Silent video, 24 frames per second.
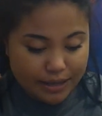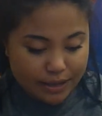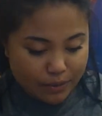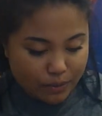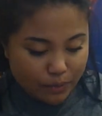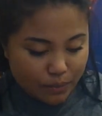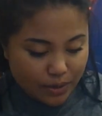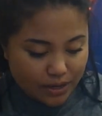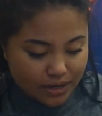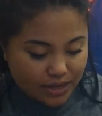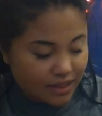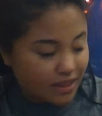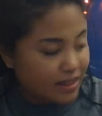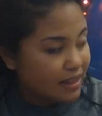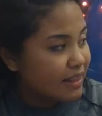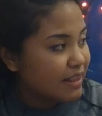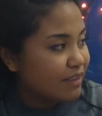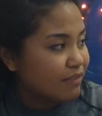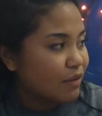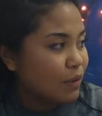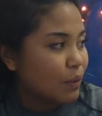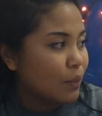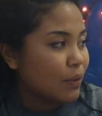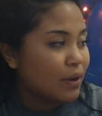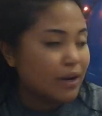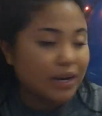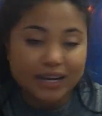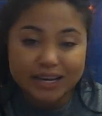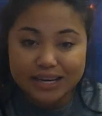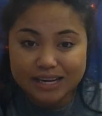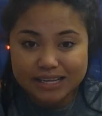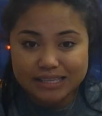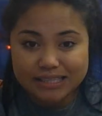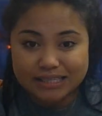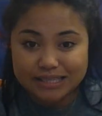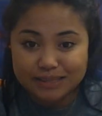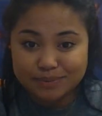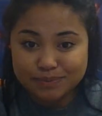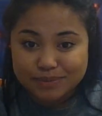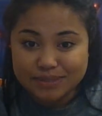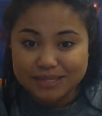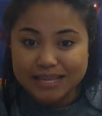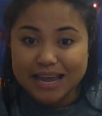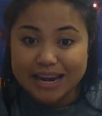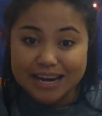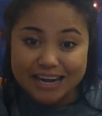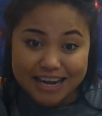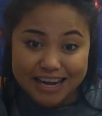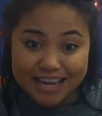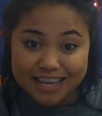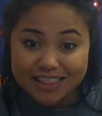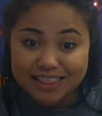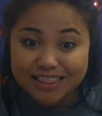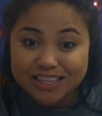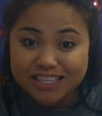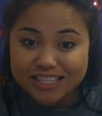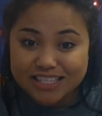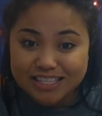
one of the living organisms that need the